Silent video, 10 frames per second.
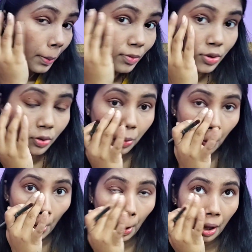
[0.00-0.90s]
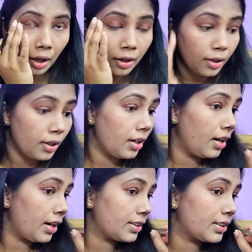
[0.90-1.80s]
So
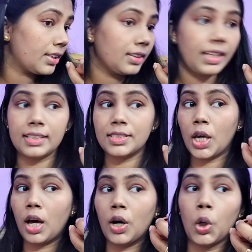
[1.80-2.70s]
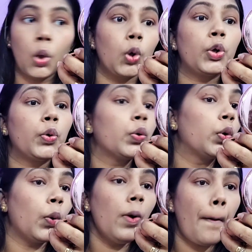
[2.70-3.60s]
I think that's a good to
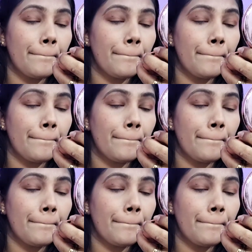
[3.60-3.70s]
go.